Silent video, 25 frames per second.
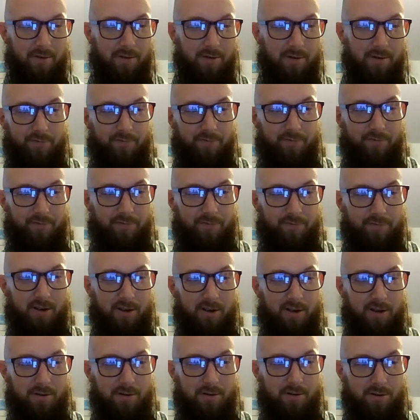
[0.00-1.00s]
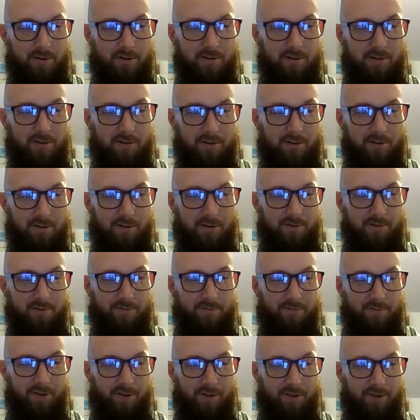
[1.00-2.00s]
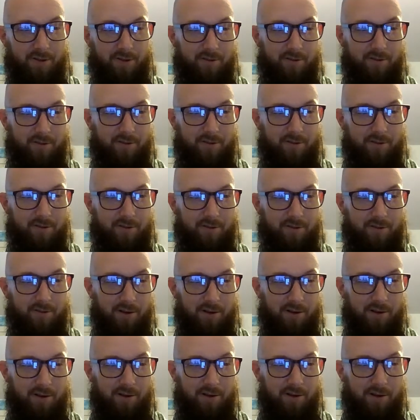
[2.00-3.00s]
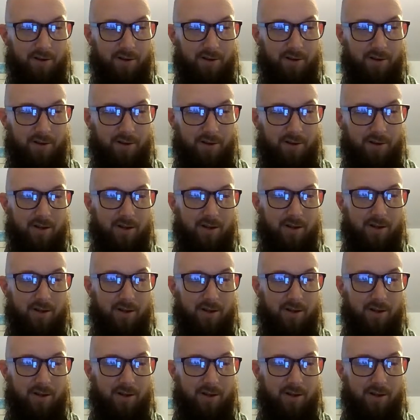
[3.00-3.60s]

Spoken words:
Fake, fake, fake, fake, fake, fake.